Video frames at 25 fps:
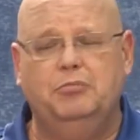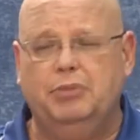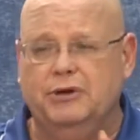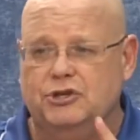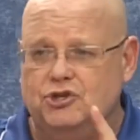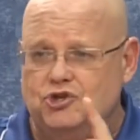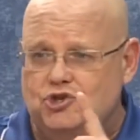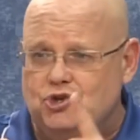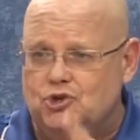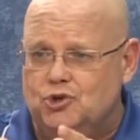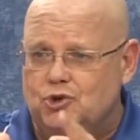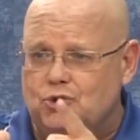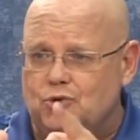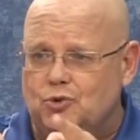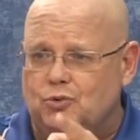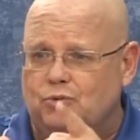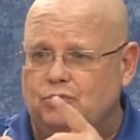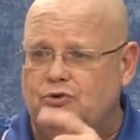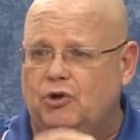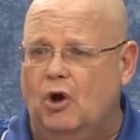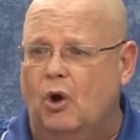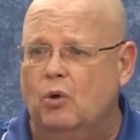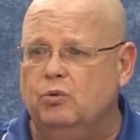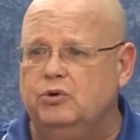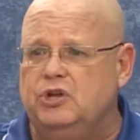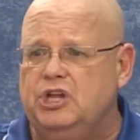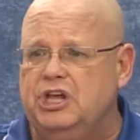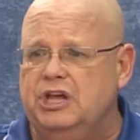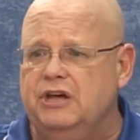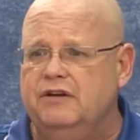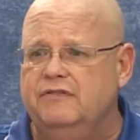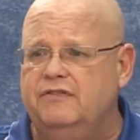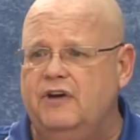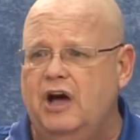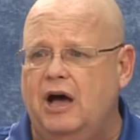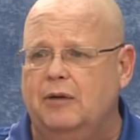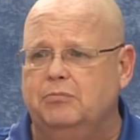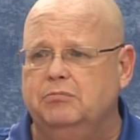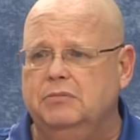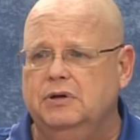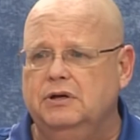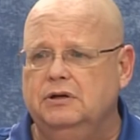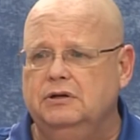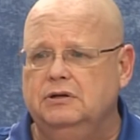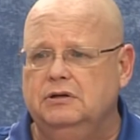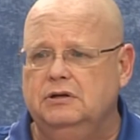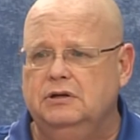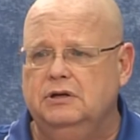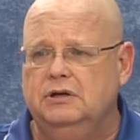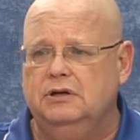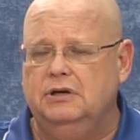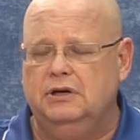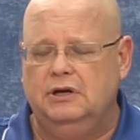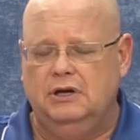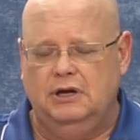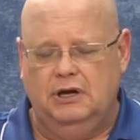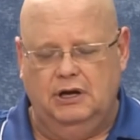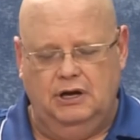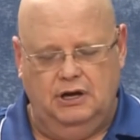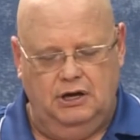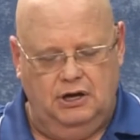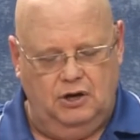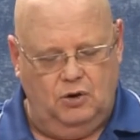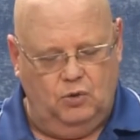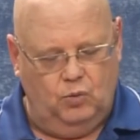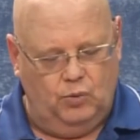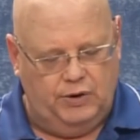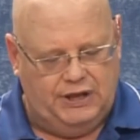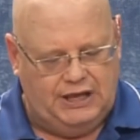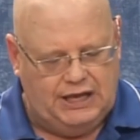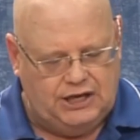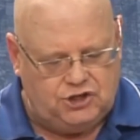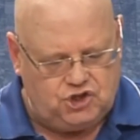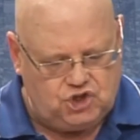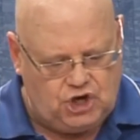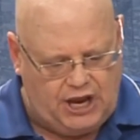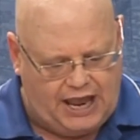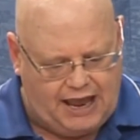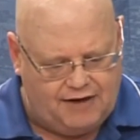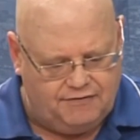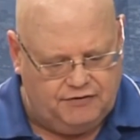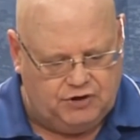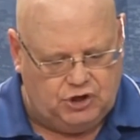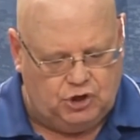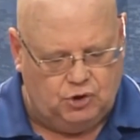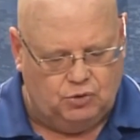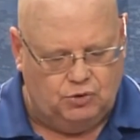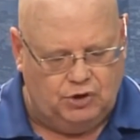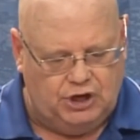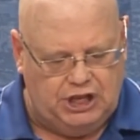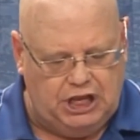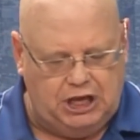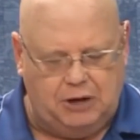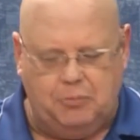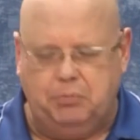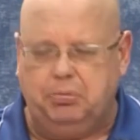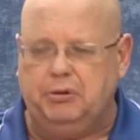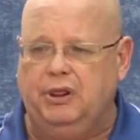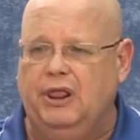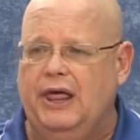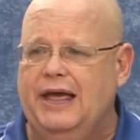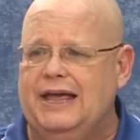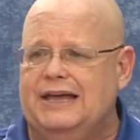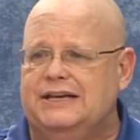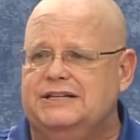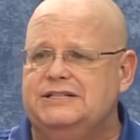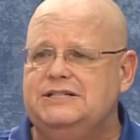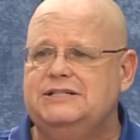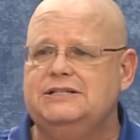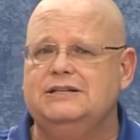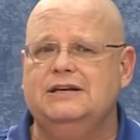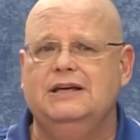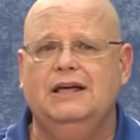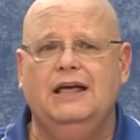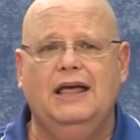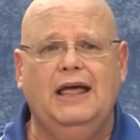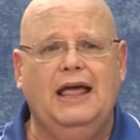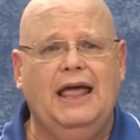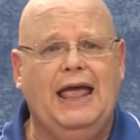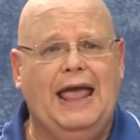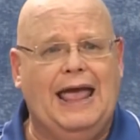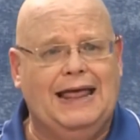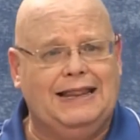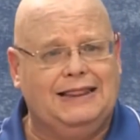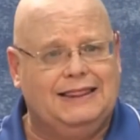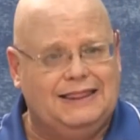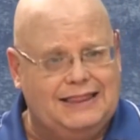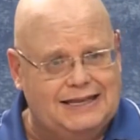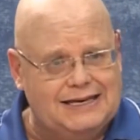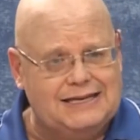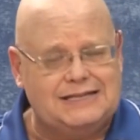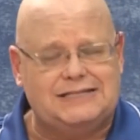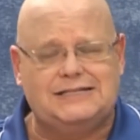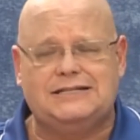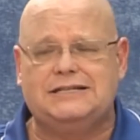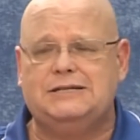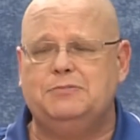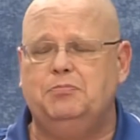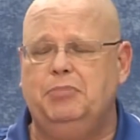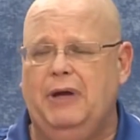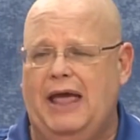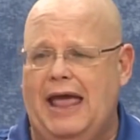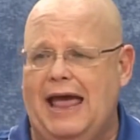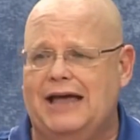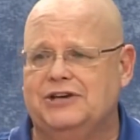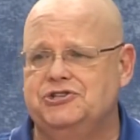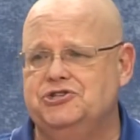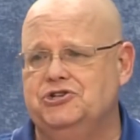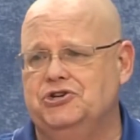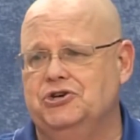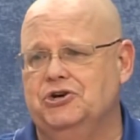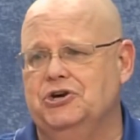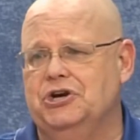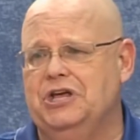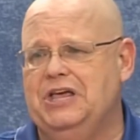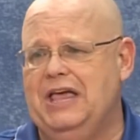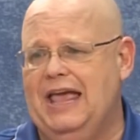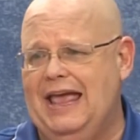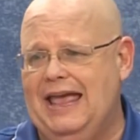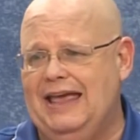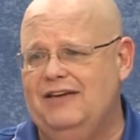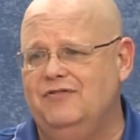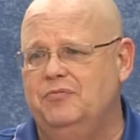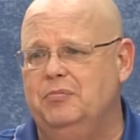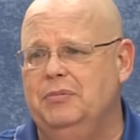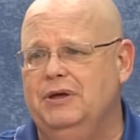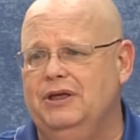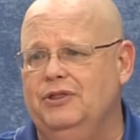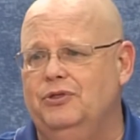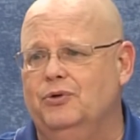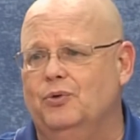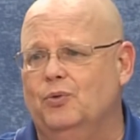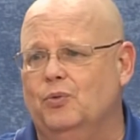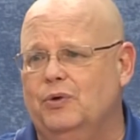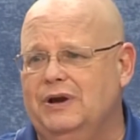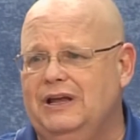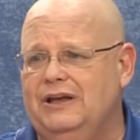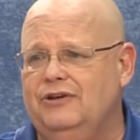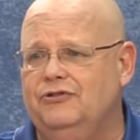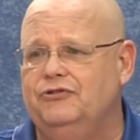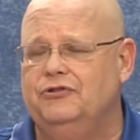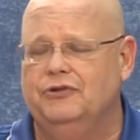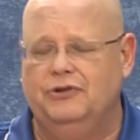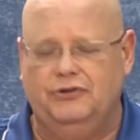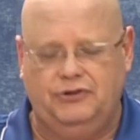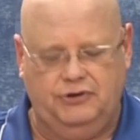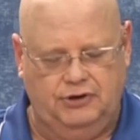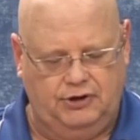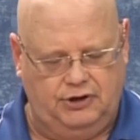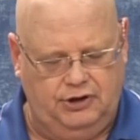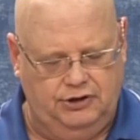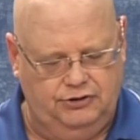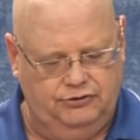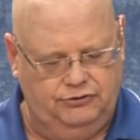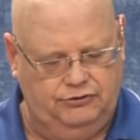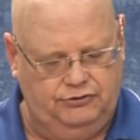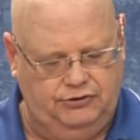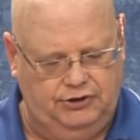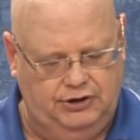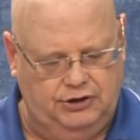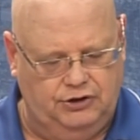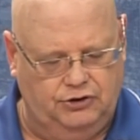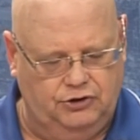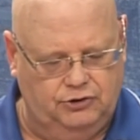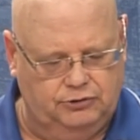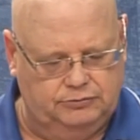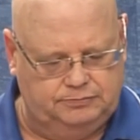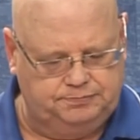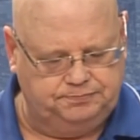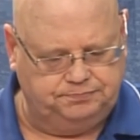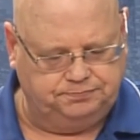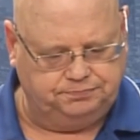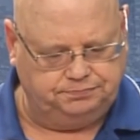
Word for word: But you don't give up. We each have a unique place, and this pastor gave me the reason to continue.